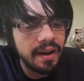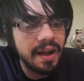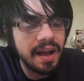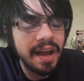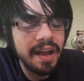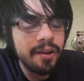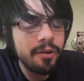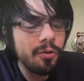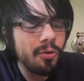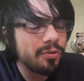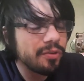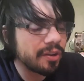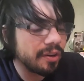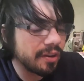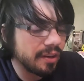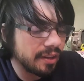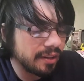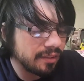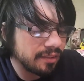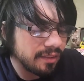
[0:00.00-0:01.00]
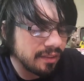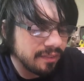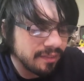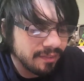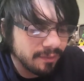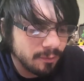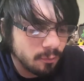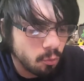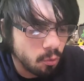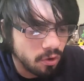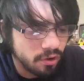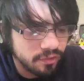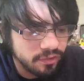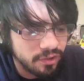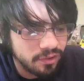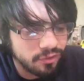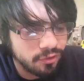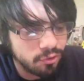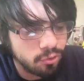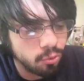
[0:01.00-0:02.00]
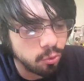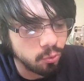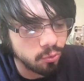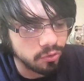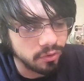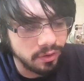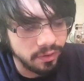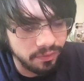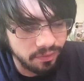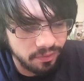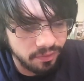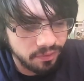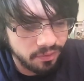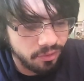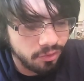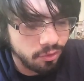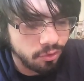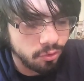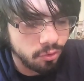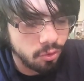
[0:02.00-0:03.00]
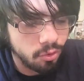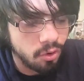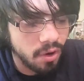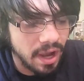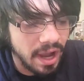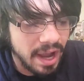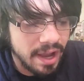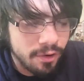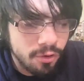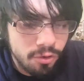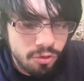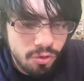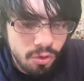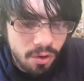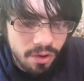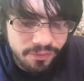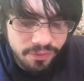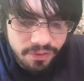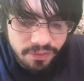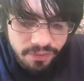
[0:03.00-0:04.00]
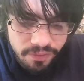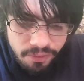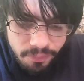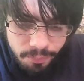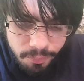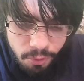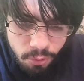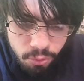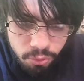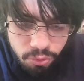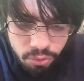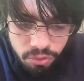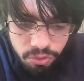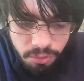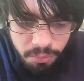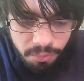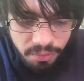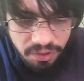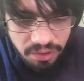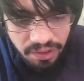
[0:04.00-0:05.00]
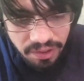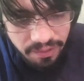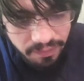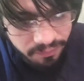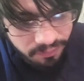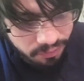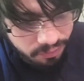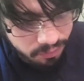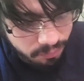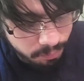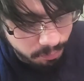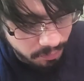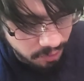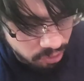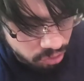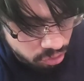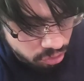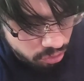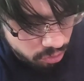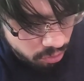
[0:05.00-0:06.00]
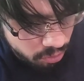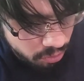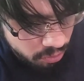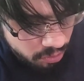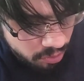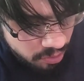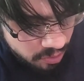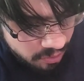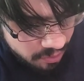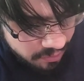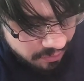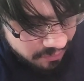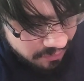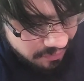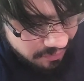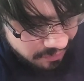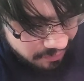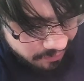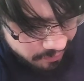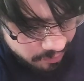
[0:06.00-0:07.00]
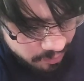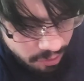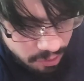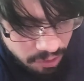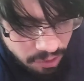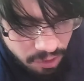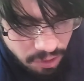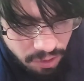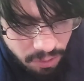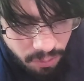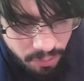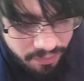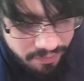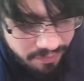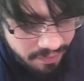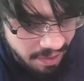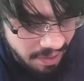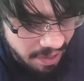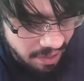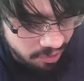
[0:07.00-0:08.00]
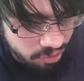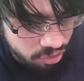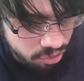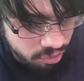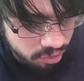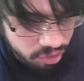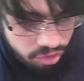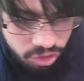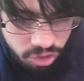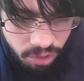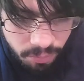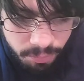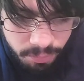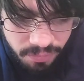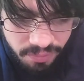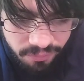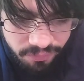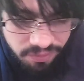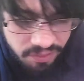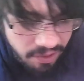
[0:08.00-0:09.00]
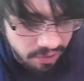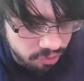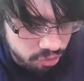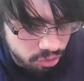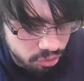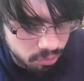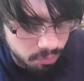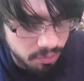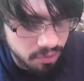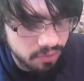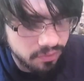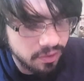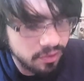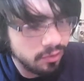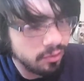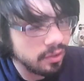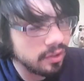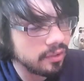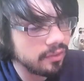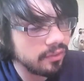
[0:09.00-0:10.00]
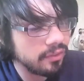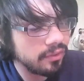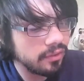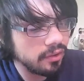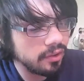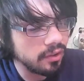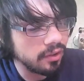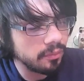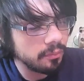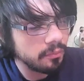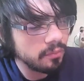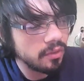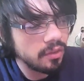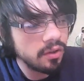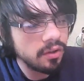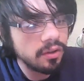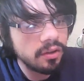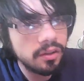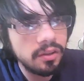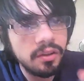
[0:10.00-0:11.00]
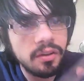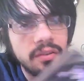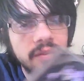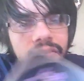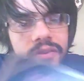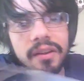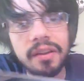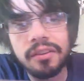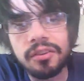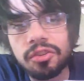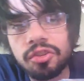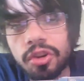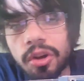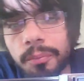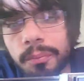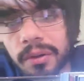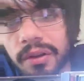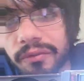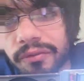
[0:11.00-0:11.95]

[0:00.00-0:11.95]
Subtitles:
I know that in this one there's 2 discs. So I don't know if it's supposed to be a special disc or is actually Jumping Flash 2, because as you can see, here says Jumping